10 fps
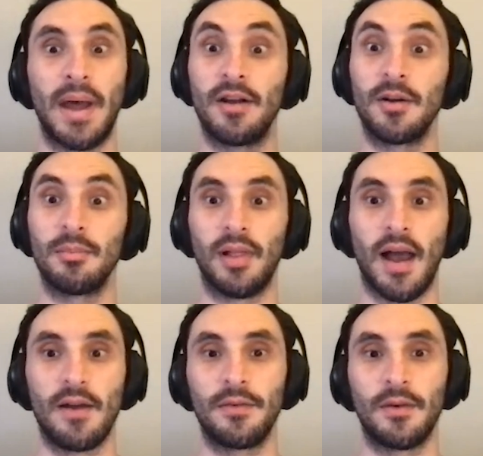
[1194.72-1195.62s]
better
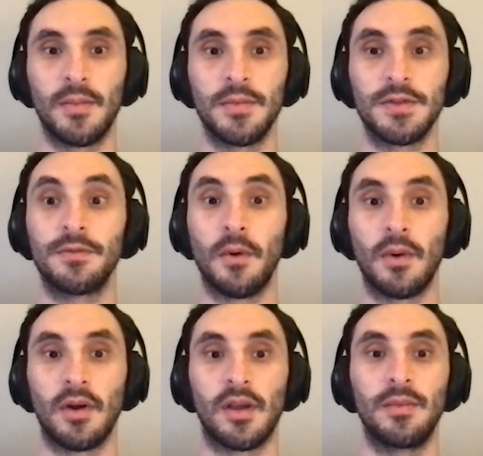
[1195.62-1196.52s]
platforms
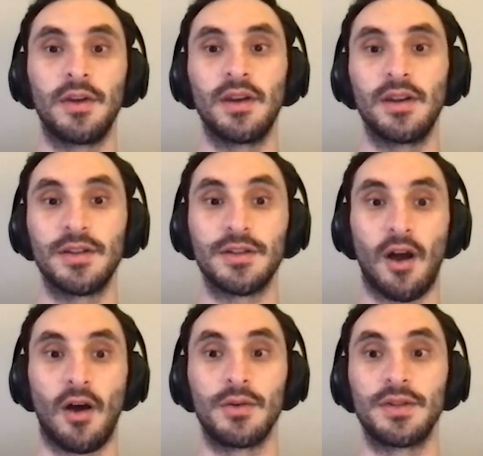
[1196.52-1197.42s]
for communities to
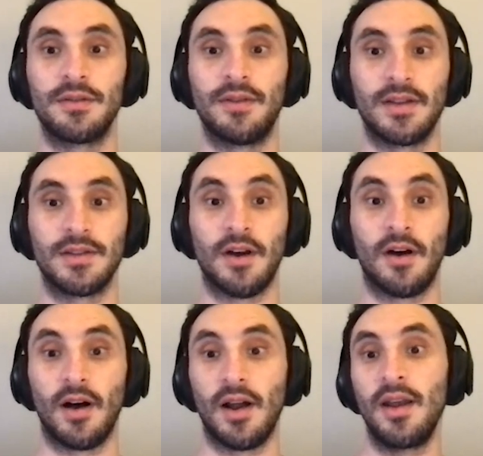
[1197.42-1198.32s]
host events
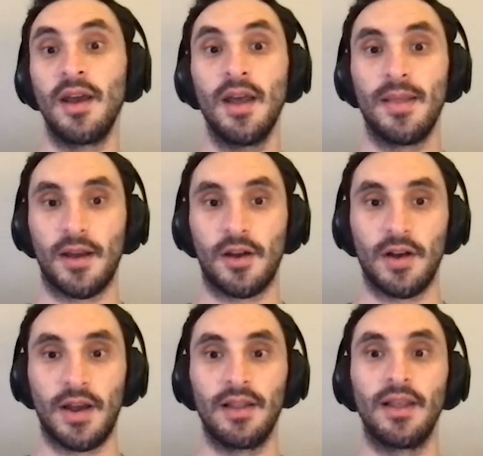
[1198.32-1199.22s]
on that
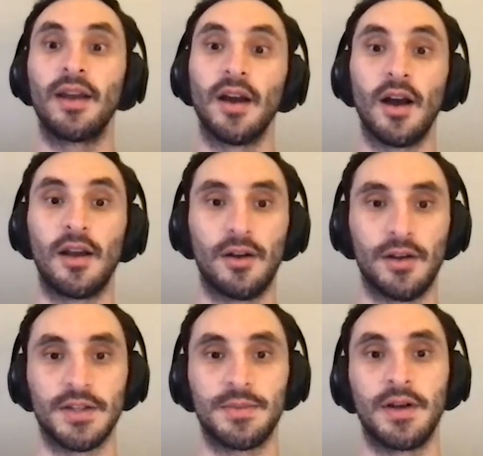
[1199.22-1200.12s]
create like a
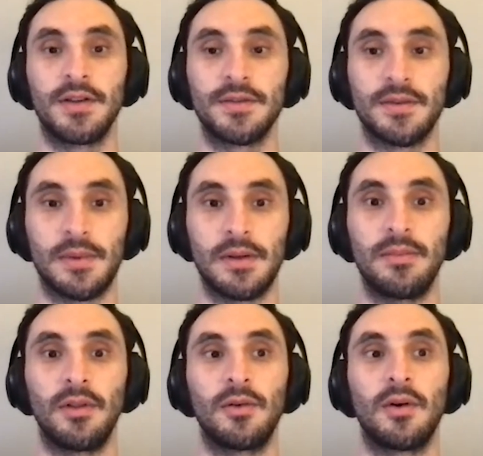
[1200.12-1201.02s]
good experience for
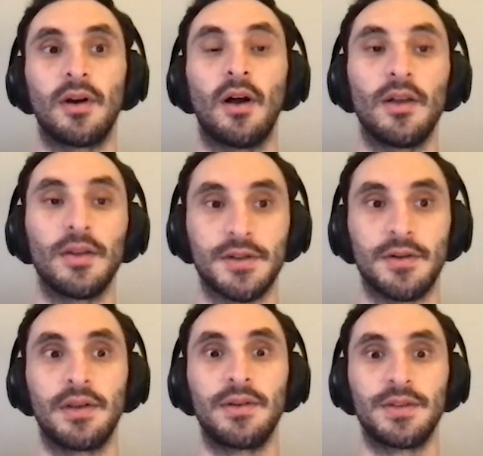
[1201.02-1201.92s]
people who are
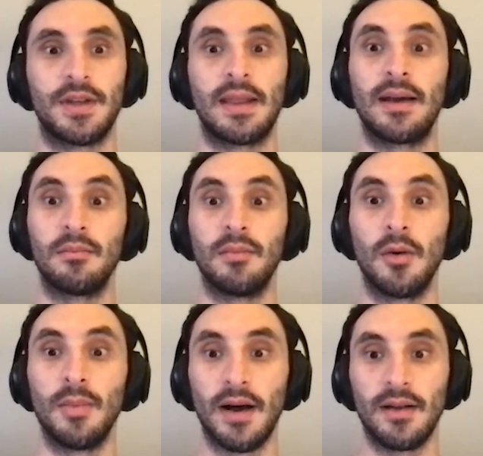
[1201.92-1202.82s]
also using their
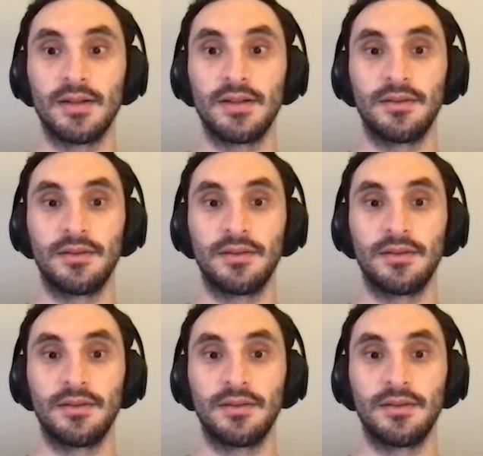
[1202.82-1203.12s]
mobile